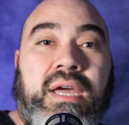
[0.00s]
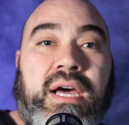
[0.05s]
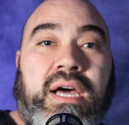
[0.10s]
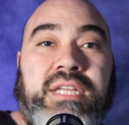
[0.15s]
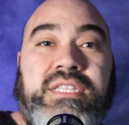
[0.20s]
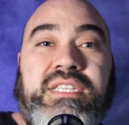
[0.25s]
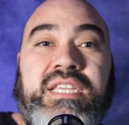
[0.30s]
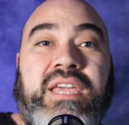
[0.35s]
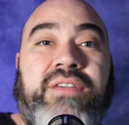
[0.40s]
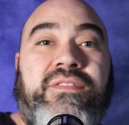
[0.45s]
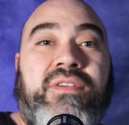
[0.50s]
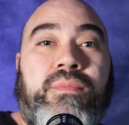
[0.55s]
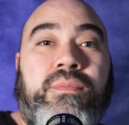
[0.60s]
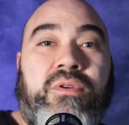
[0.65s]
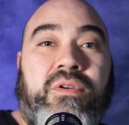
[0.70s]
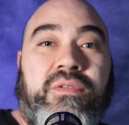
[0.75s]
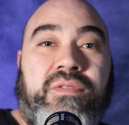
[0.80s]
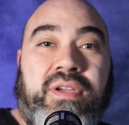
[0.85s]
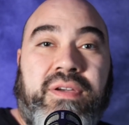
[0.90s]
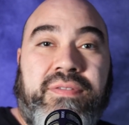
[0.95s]
a TV
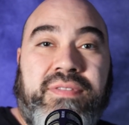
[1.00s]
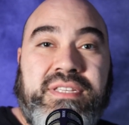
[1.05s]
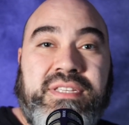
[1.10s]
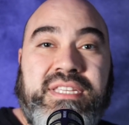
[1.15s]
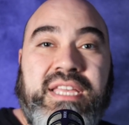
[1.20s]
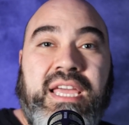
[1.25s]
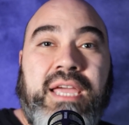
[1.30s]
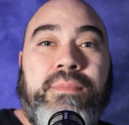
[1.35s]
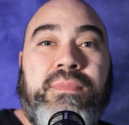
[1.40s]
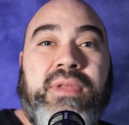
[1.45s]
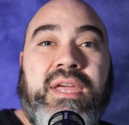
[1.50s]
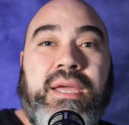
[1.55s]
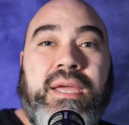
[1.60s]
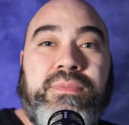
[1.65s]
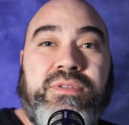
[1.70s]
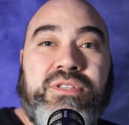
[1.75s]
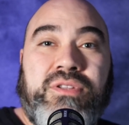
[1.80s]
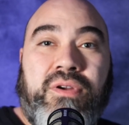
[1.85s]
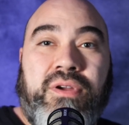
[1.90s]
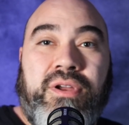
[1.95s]
movie of the same name
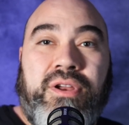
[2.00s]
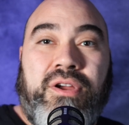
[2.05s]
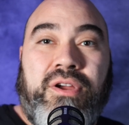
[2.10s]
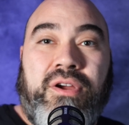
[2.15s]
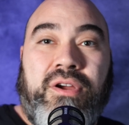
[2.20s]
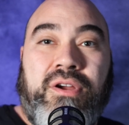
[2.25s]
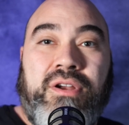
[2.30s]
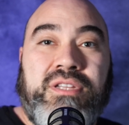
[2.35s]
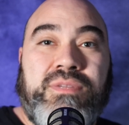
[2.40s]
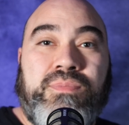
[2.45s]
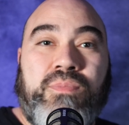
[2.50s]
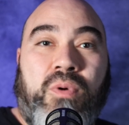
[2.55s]
starring Ernest